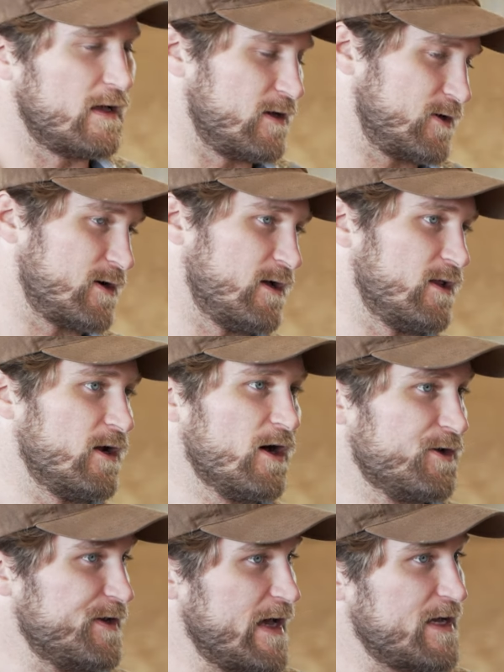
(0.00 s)
I'll call it
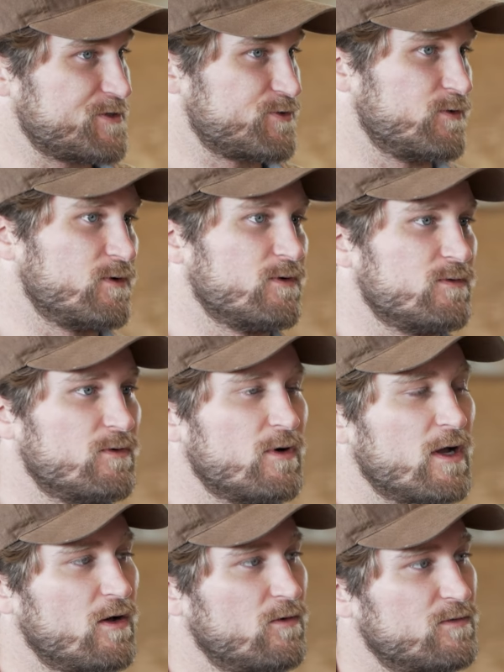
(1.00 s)
unnatural
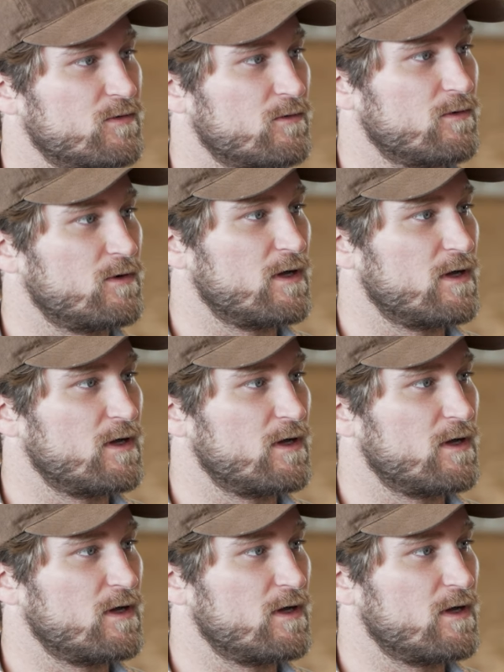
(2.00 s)
growth or